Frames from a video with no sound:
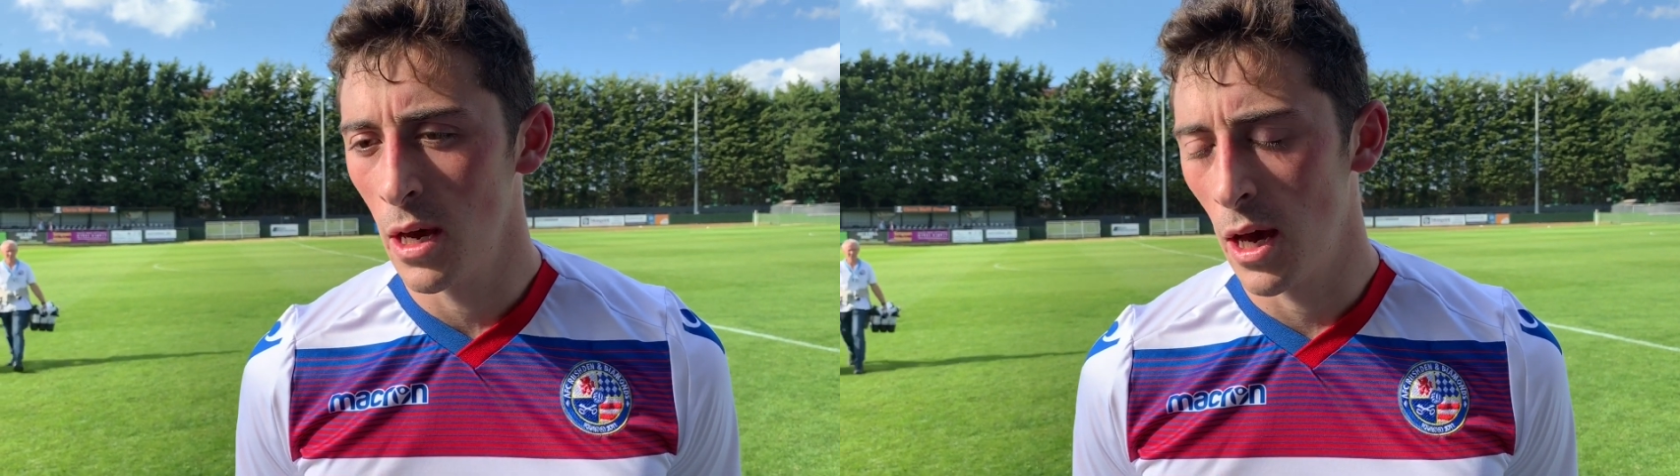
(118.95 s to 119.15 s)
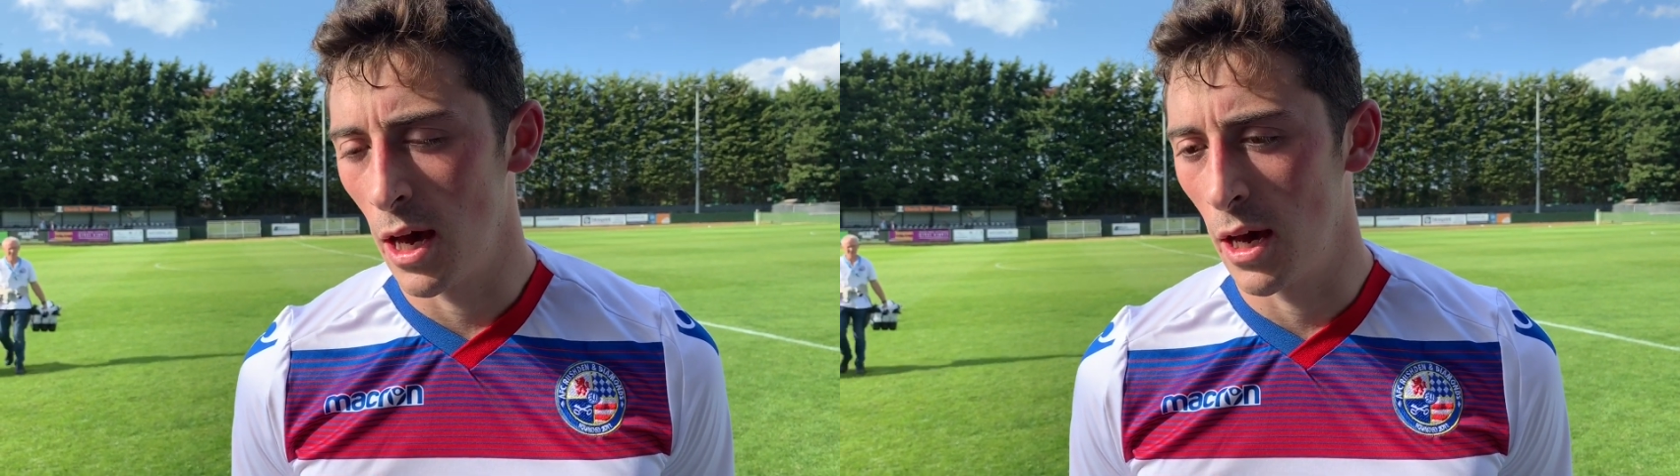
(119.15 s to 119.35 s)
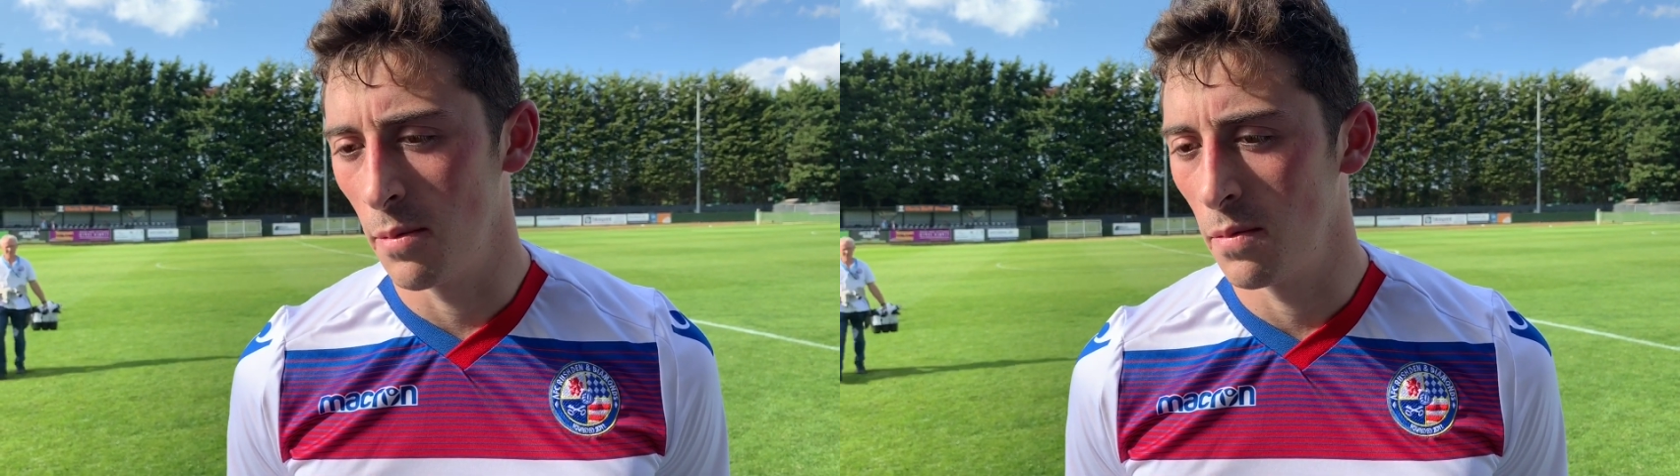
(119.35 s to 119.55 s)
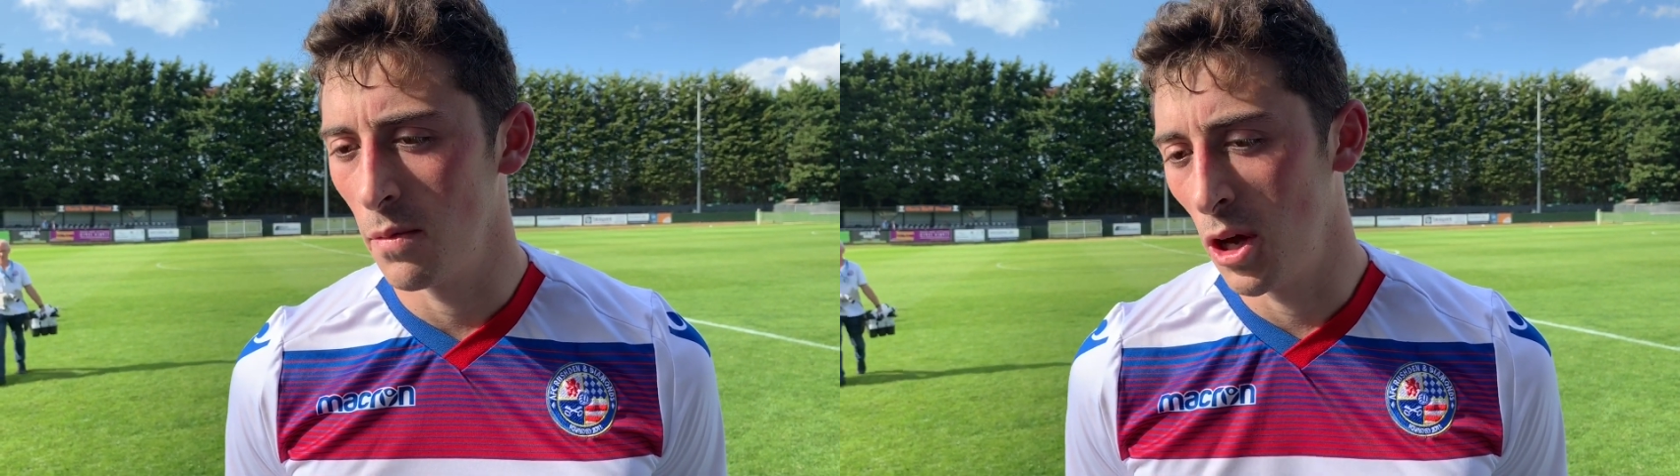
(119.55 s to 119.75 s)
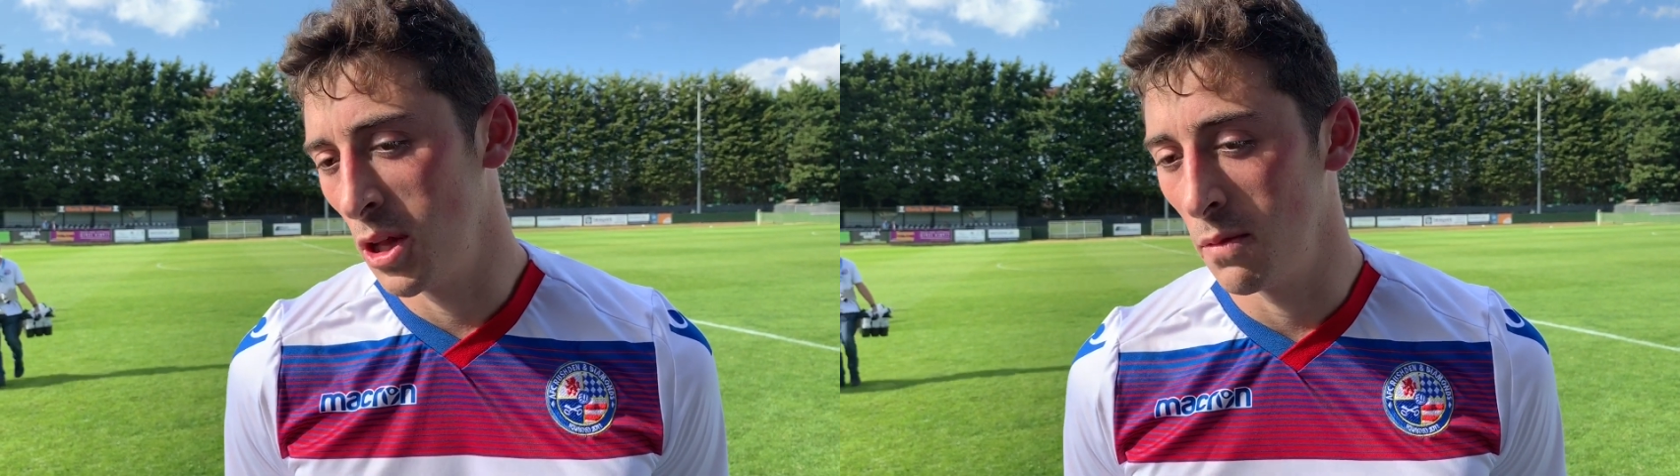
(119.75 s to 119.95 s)

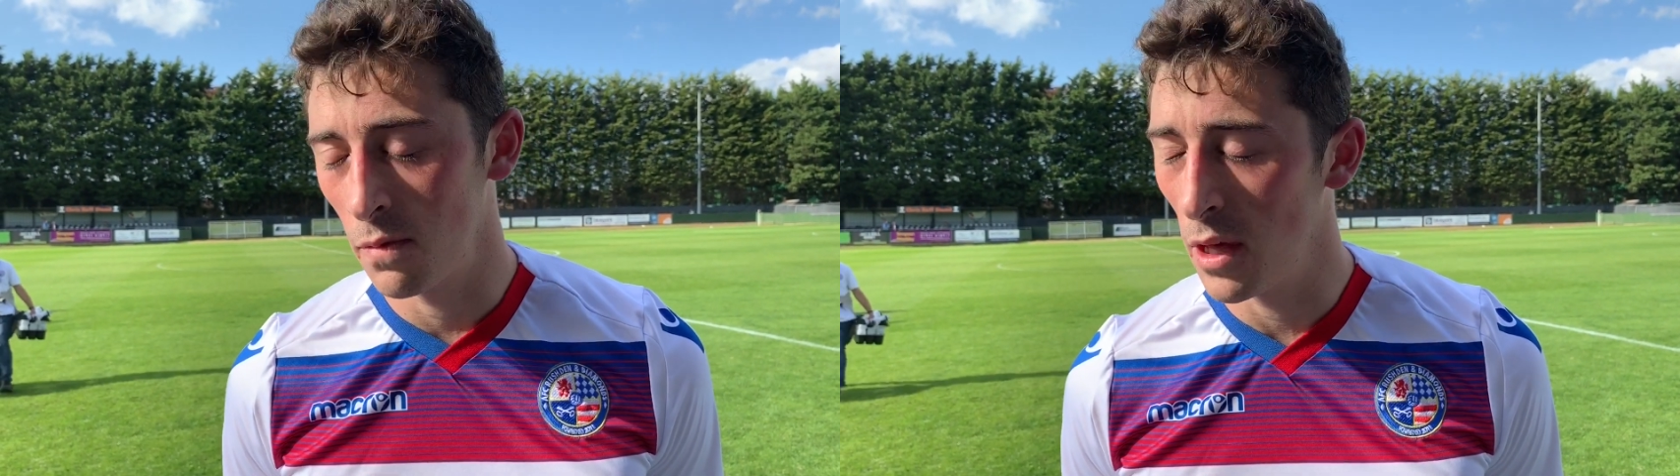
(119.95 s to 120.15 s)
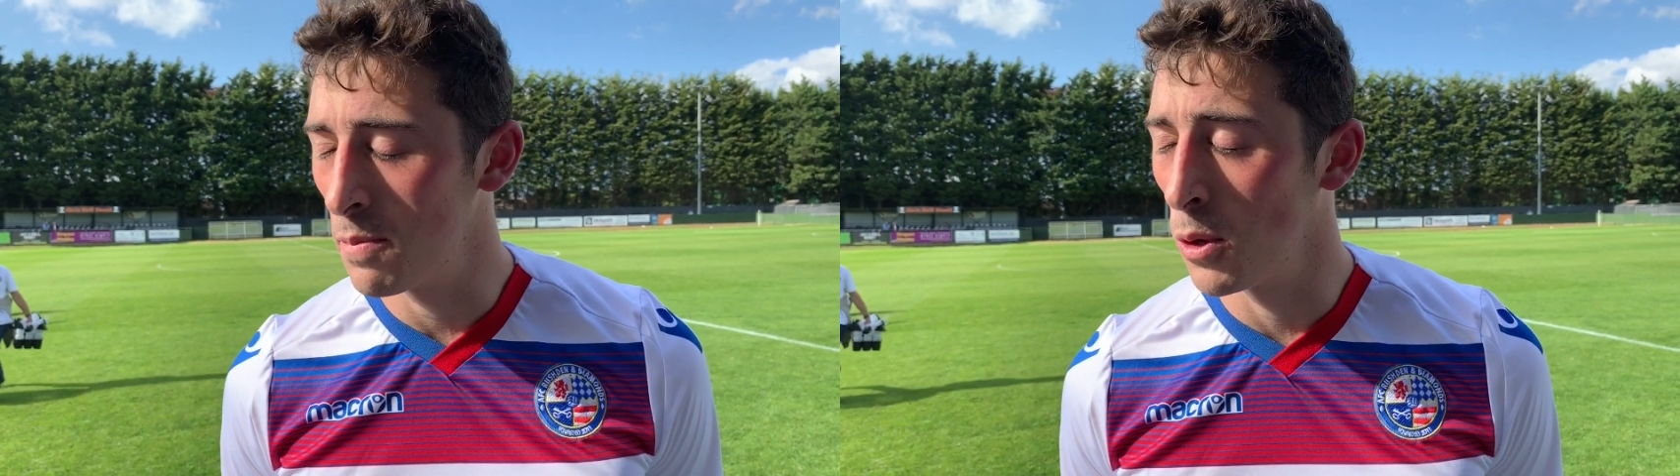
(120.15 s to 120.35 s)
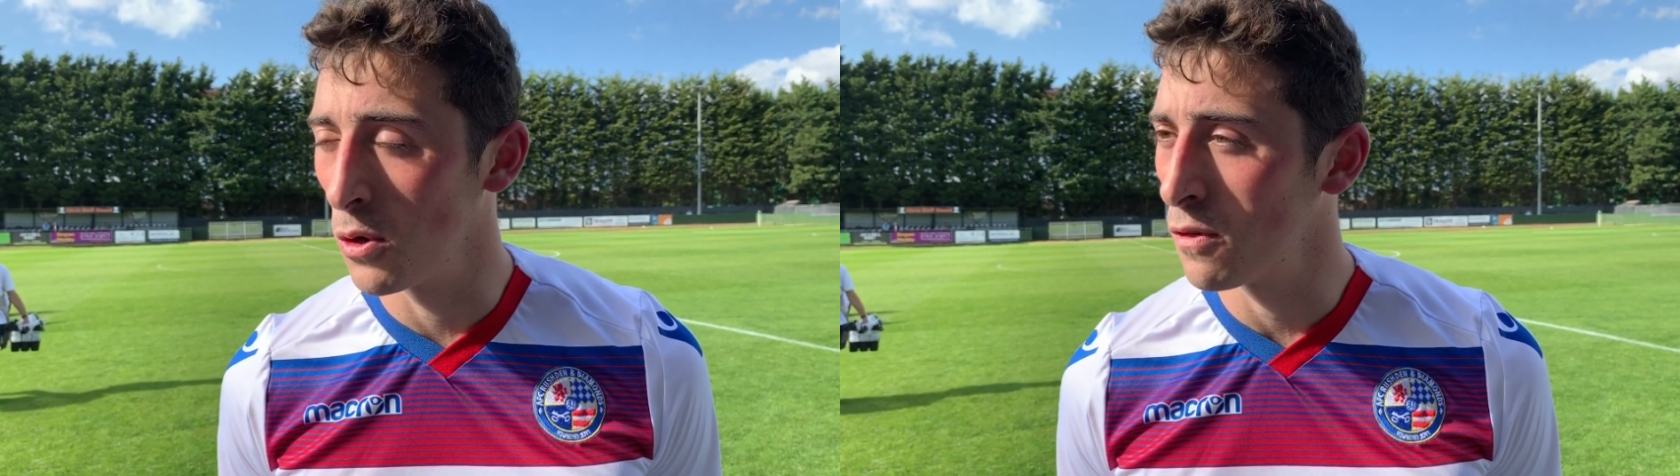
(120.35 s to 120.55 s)
And he pulled